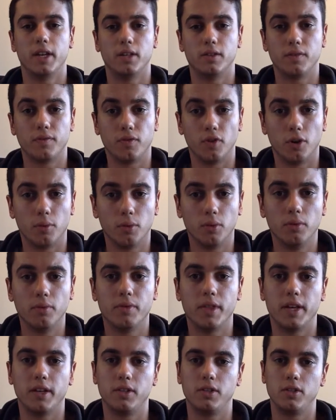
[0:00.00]
formal,
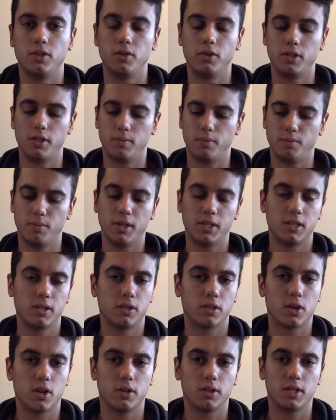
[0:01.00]
that is used in business
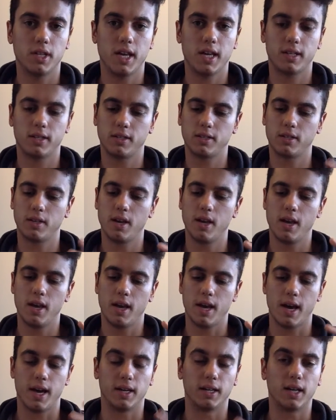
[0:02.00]
contexts,
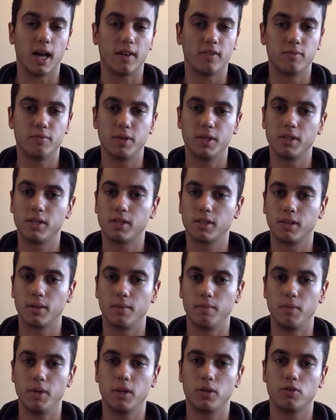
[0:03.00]
governments,
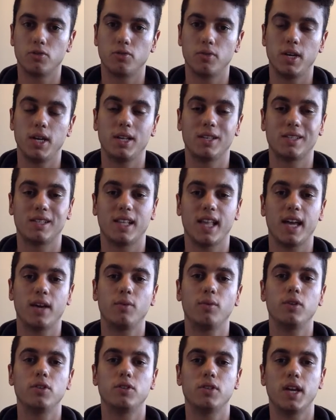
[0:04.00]
military. It's
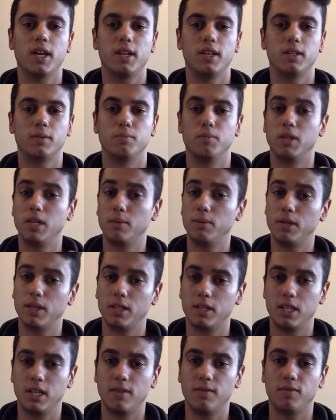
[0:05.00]
language that is
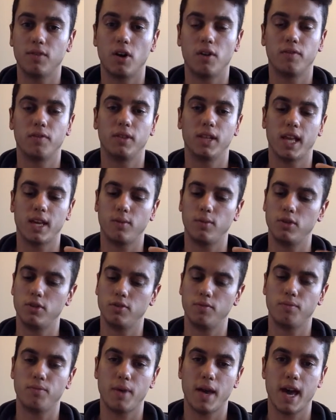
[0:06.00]
manipulative, often language
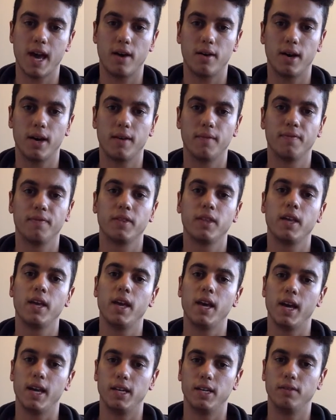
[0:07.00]
of power
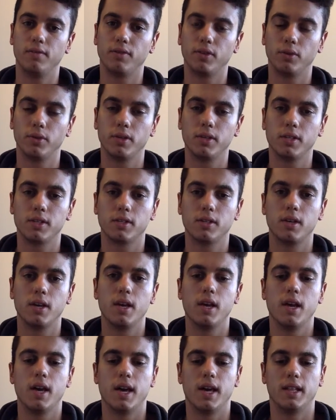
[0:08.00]
and influence,
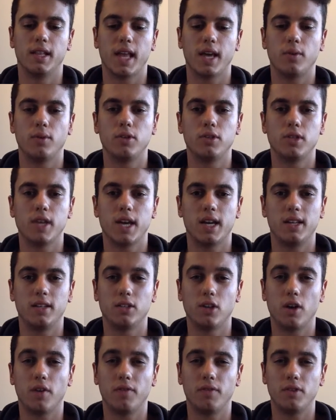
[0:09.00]
and language that is
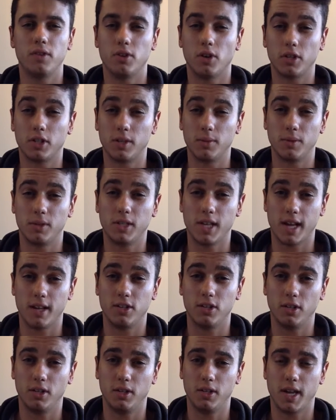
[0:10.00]
often not
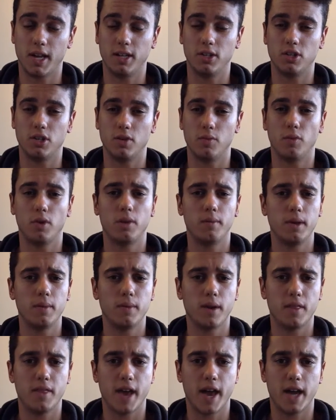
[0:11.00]
substantial in nature. And what I mean
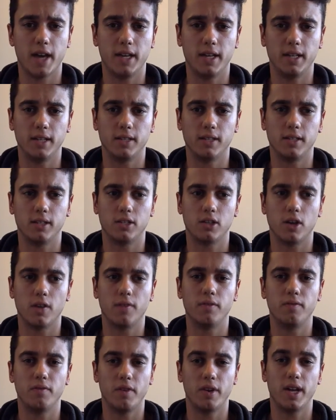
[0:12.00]
by that is it's
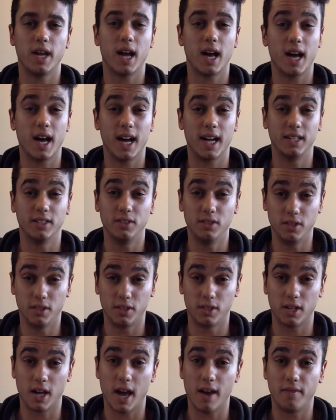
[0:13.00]
often very hard to
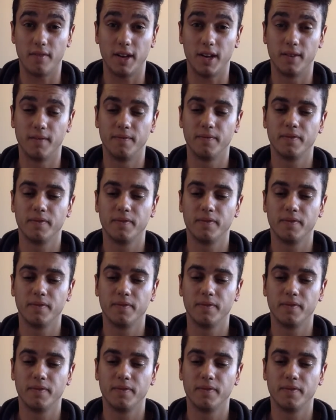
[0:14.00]
decipher.